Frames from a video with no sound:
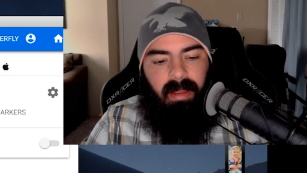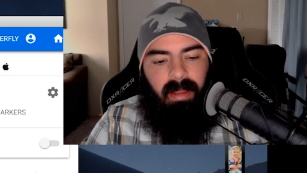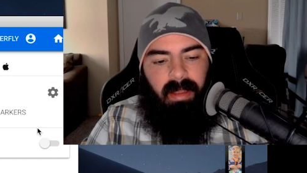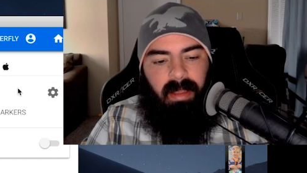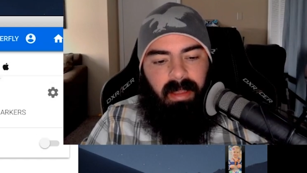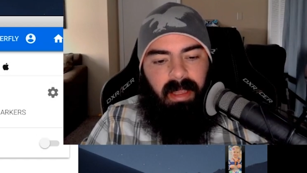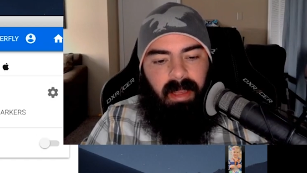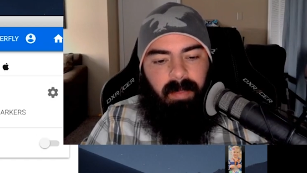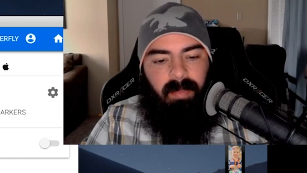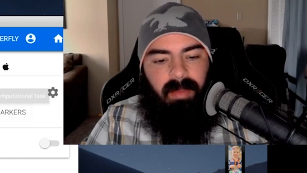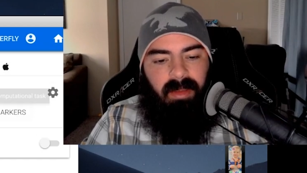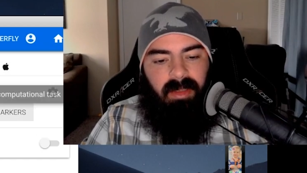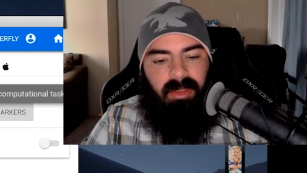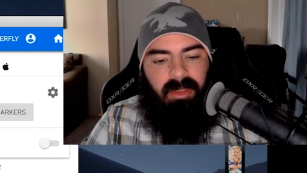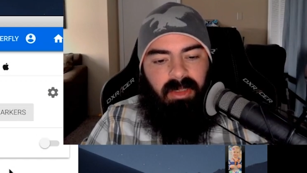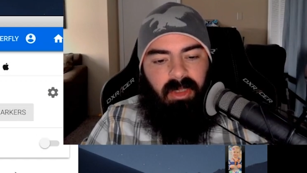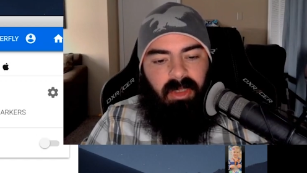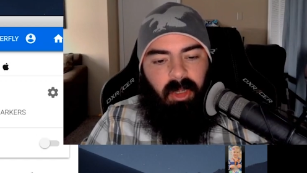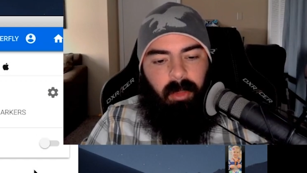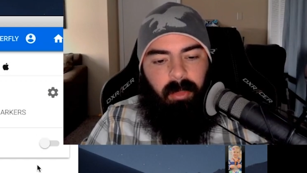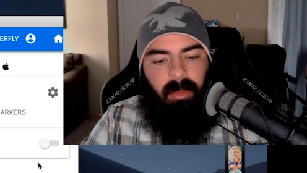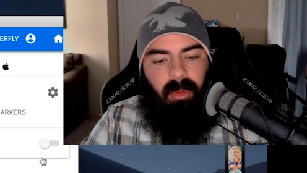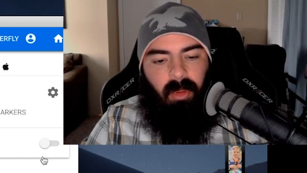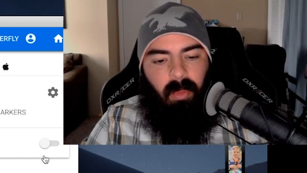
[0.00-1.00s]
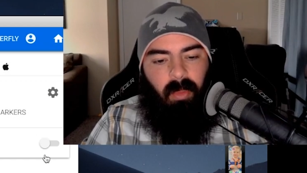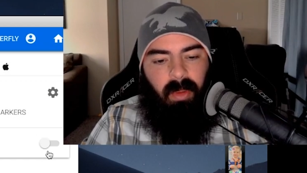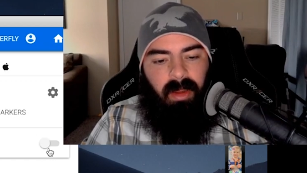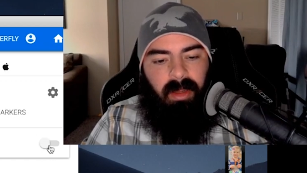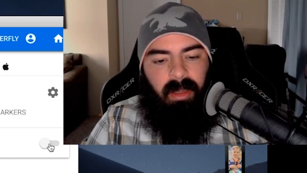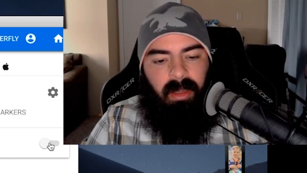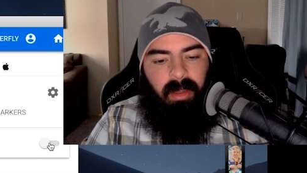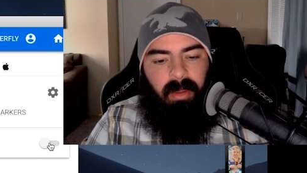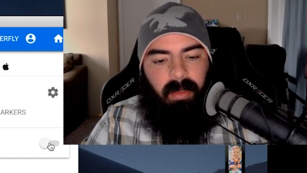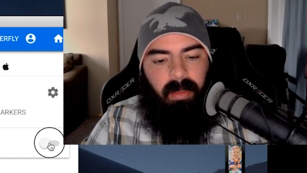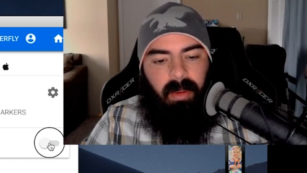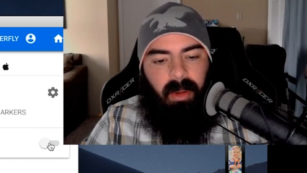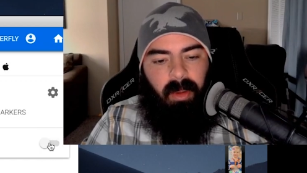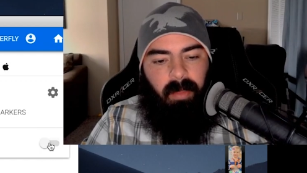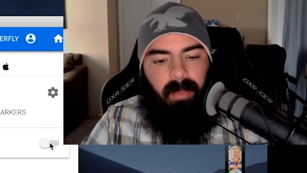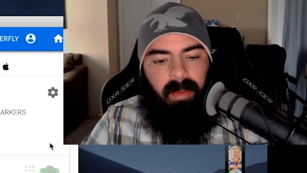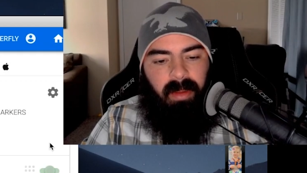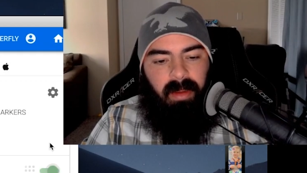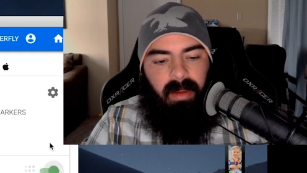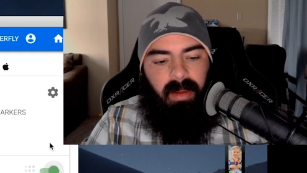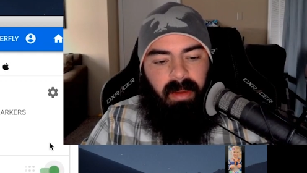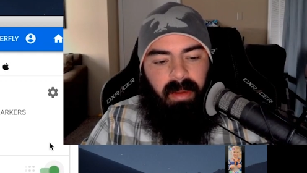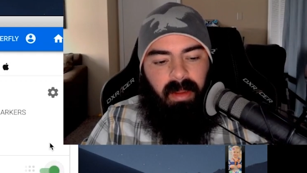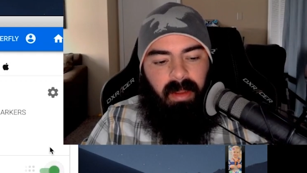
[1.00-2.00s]
Keep this terminal window
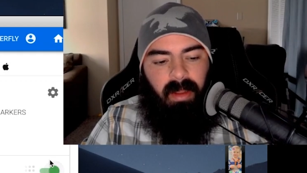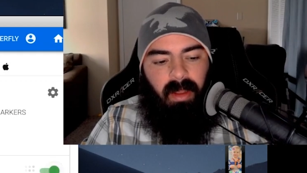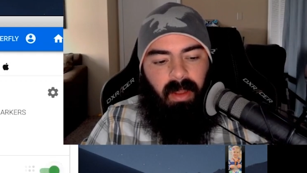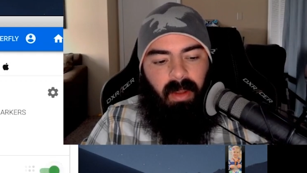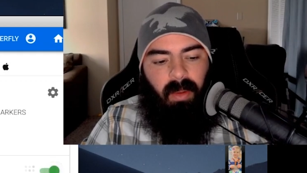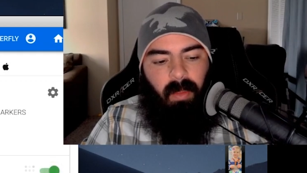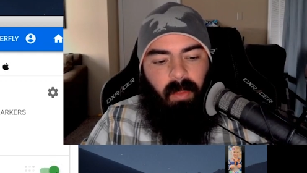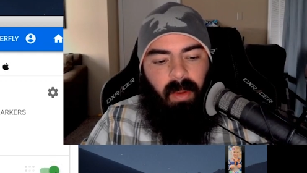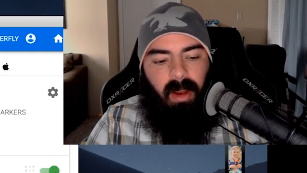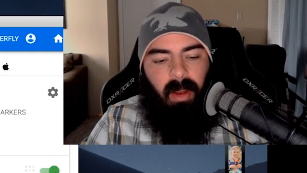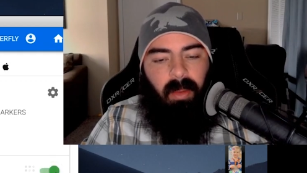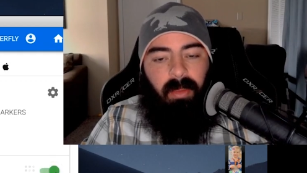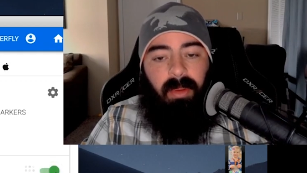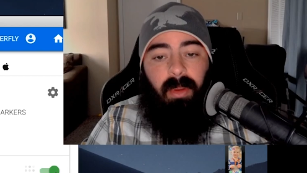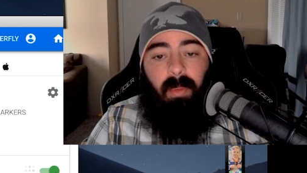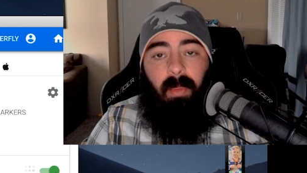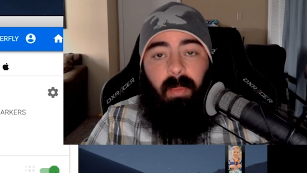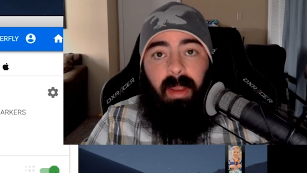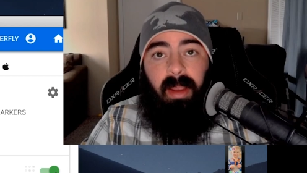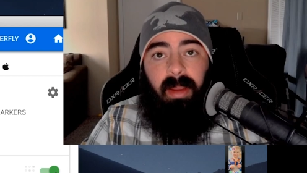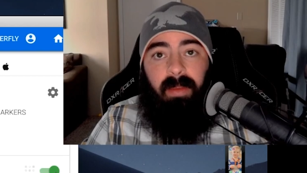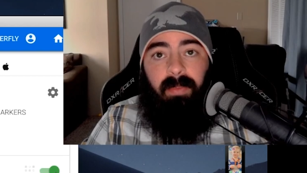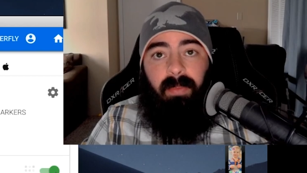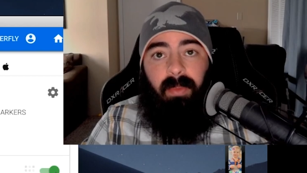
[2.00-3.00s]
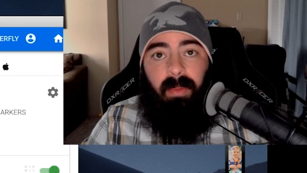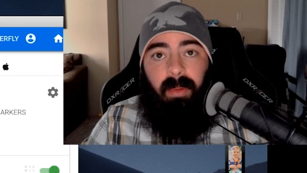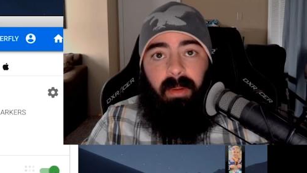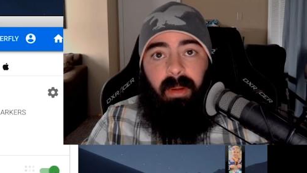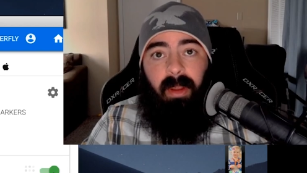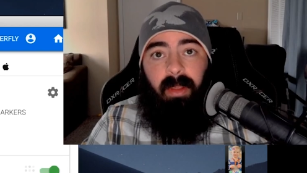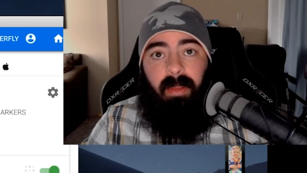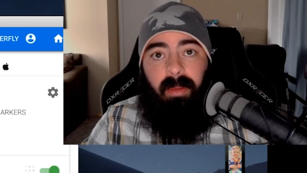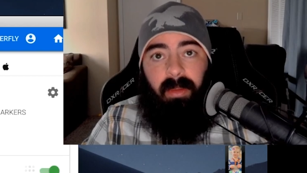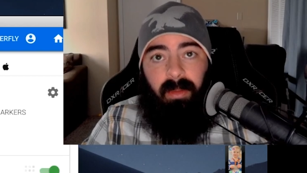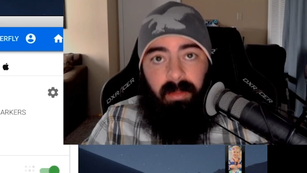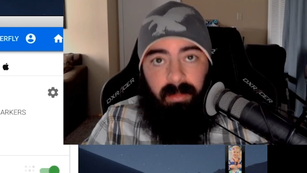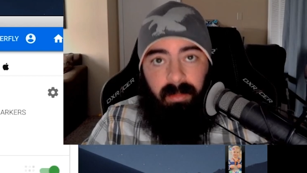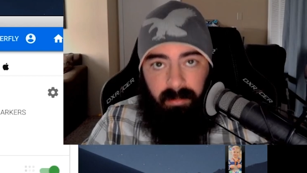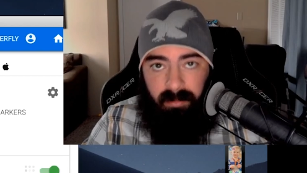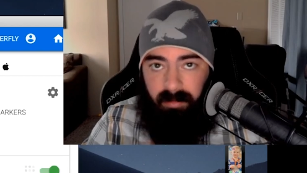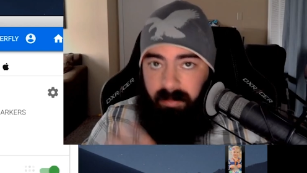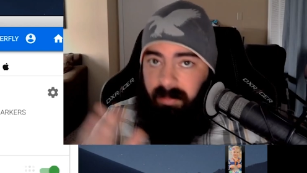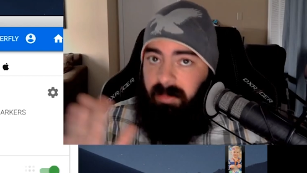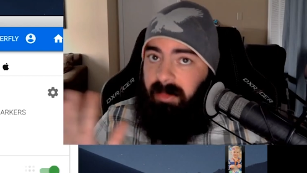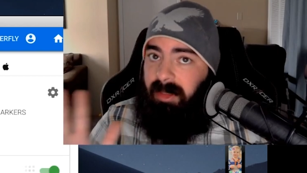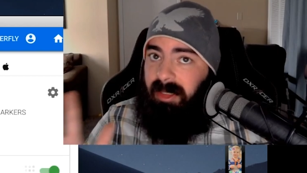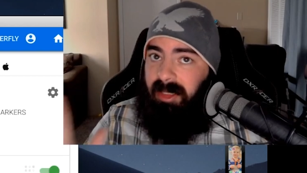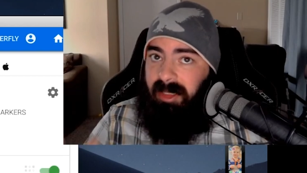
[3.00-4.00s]
open while you wait for another
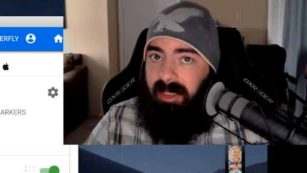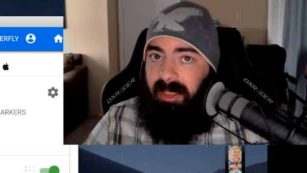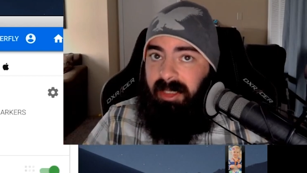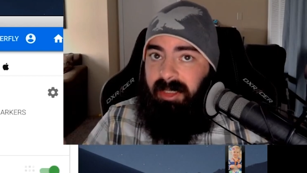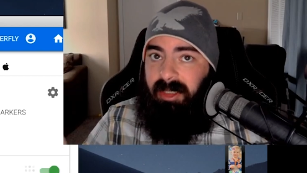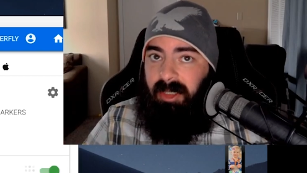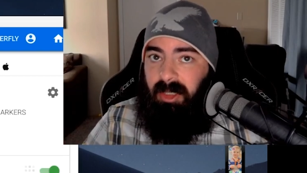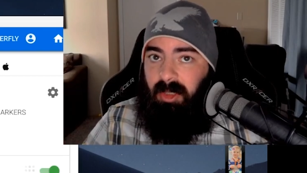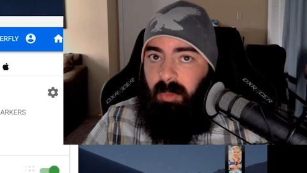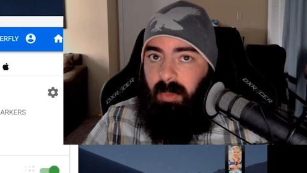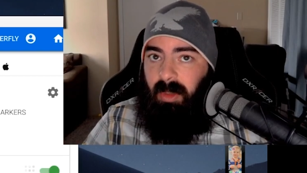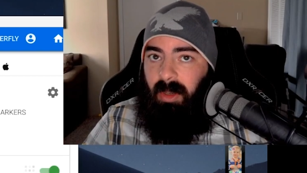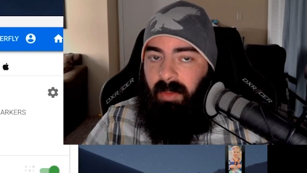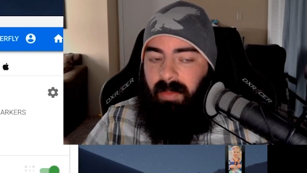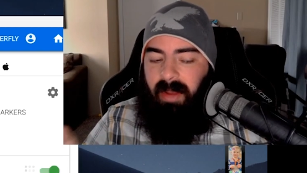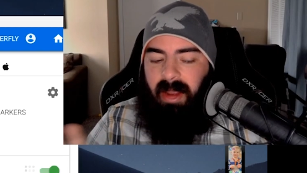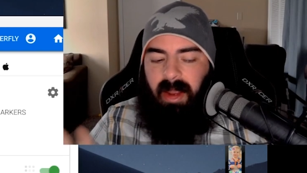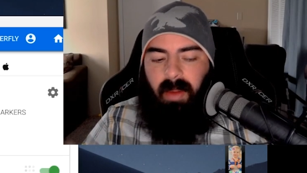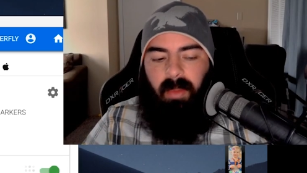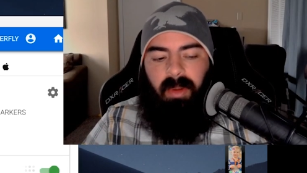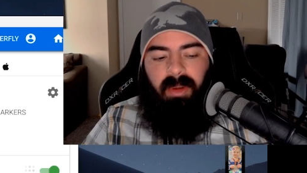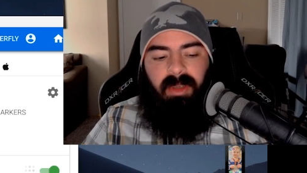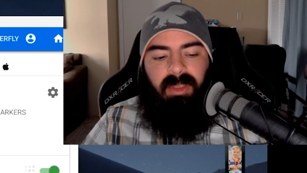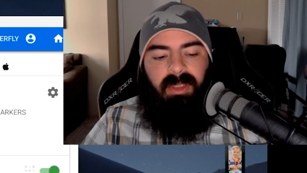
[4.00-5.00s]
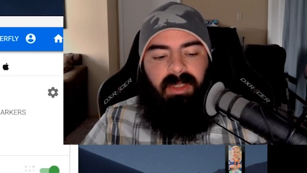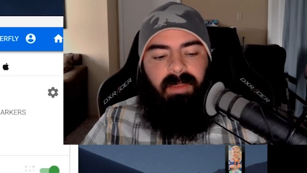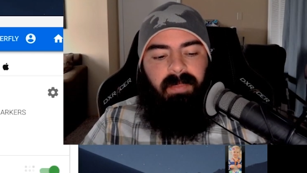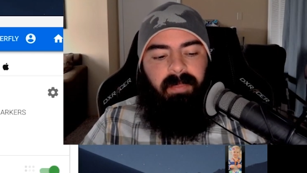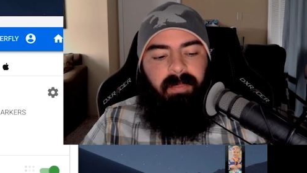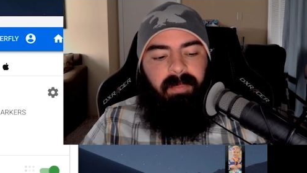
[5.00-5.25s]
6 to 12 hours.